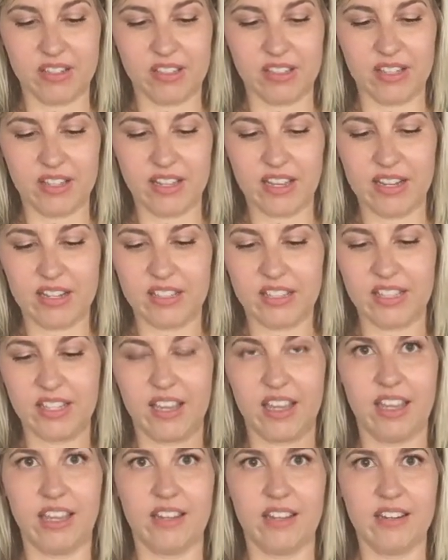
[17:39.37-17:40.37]
Isn't that
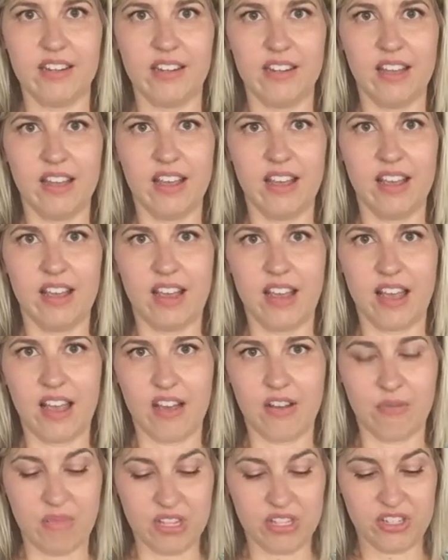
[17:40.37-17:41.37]
insane
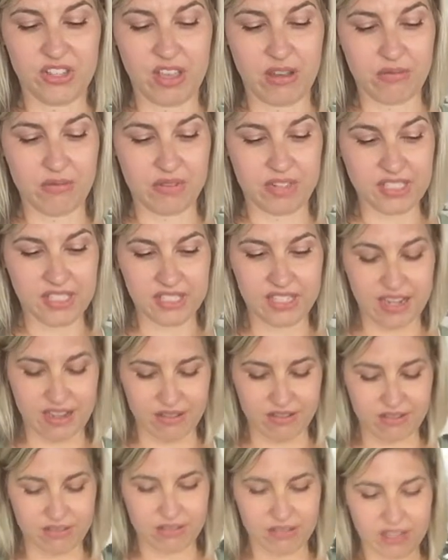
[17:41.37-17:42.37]
how much that wilts
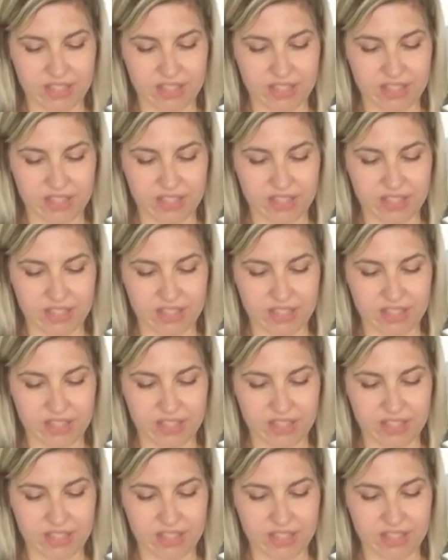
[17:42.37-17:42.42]
down?